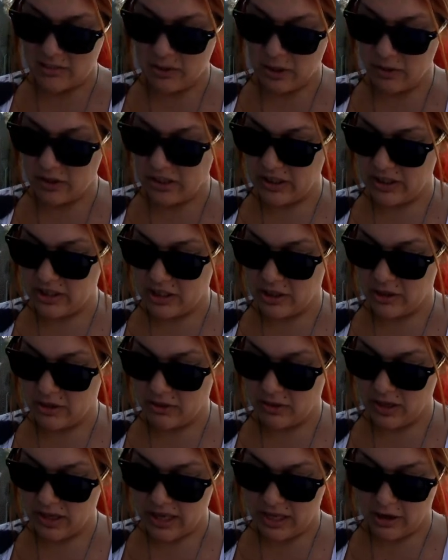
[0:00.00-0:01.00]
smoking
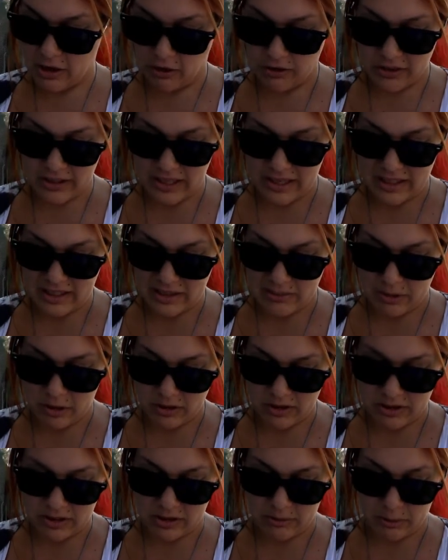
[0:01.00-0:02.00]
too, and only I
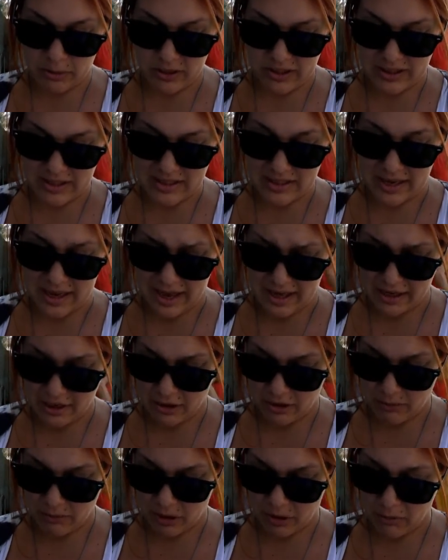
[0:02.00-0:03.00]
smoked Capris and
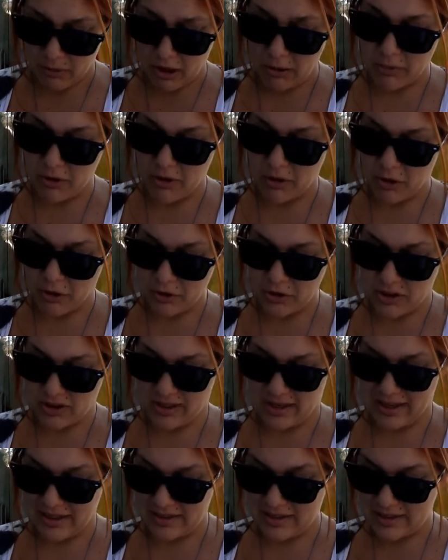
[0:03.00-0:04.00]
Marlboro
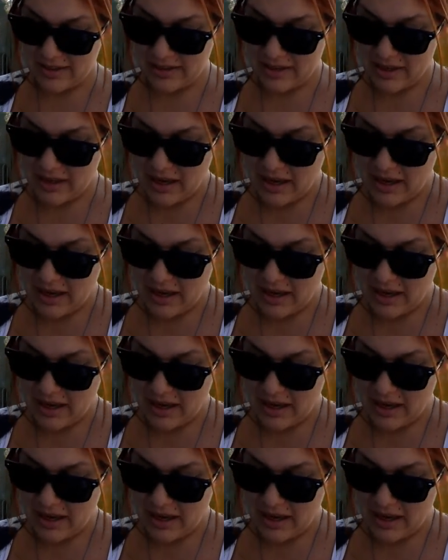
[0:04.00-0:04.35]
Ultralights.